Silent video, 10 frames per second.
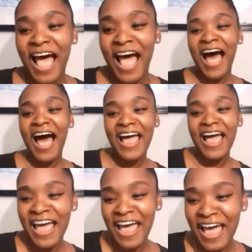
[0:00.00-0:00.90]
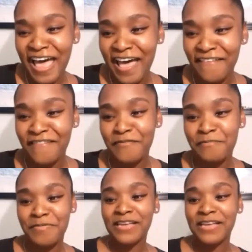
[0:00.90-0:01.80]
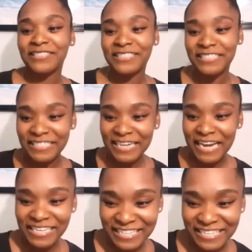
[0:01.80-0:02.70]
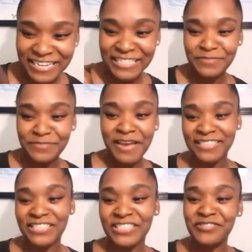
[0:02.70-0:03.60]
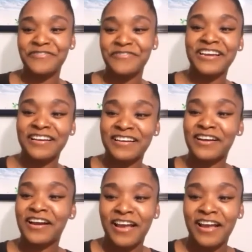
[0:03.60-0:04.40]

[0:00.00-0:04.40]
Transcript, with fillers: I have been chasing this man's career